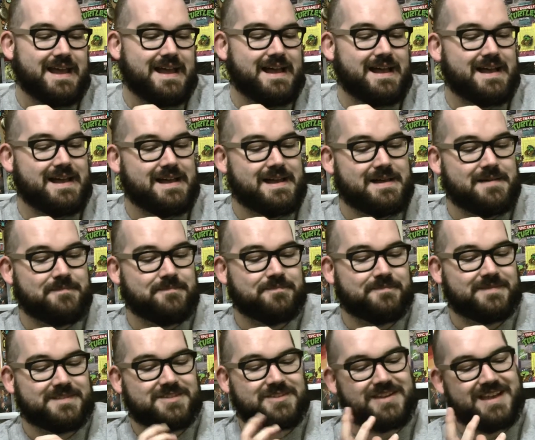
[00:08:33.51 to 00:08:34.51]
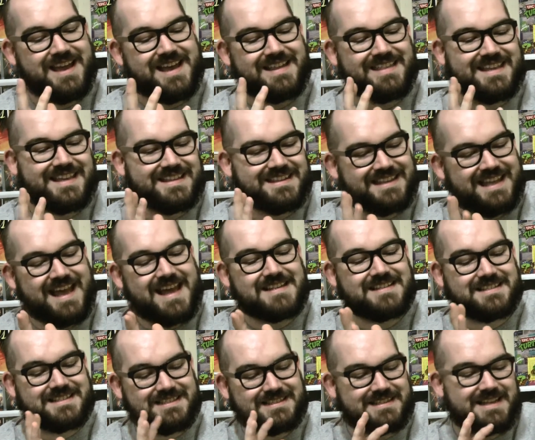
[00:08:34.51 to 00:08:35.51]
Um, so yeah, that
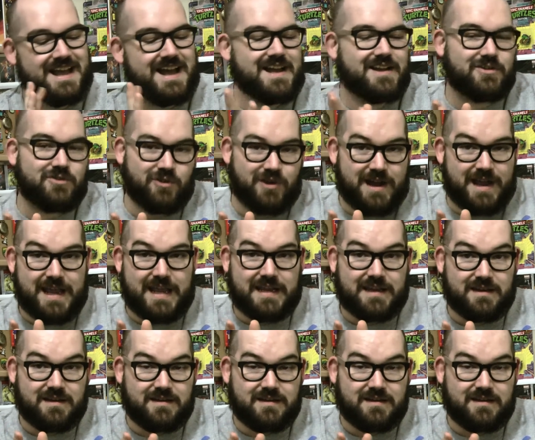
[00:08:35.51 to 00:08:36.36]
that's not great.